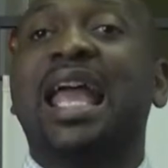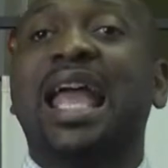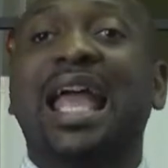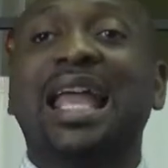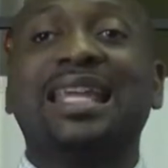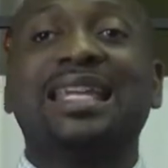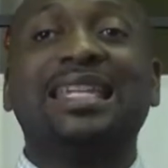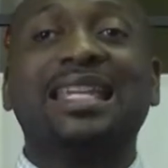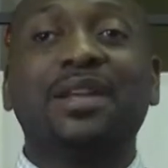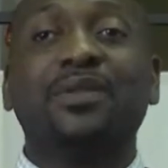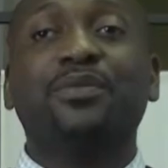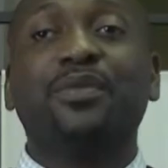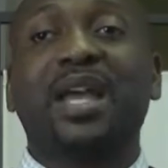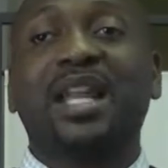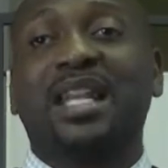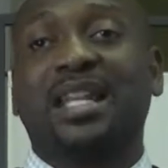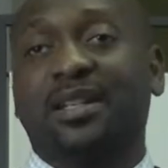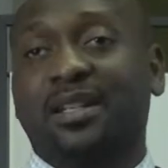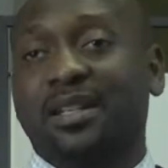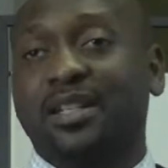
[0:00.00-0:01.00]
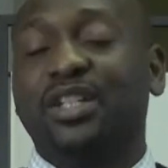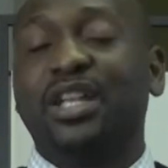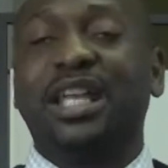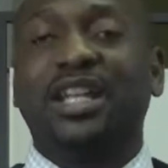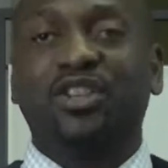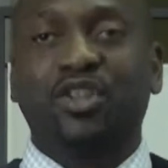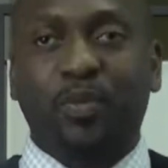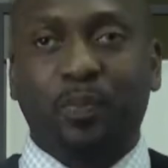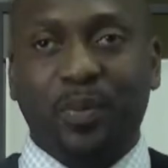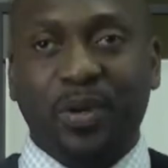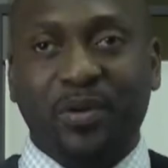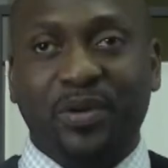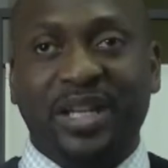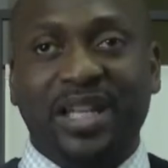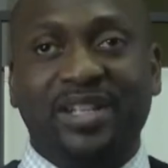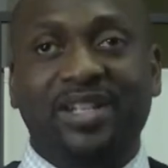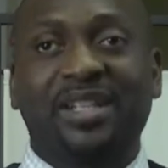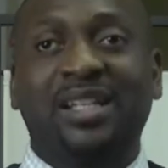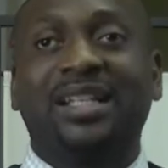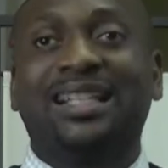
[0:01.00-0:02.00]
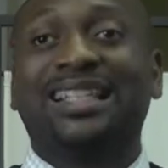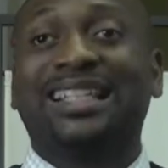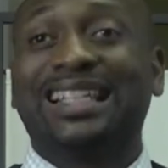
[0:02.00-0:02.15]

and get ready to experience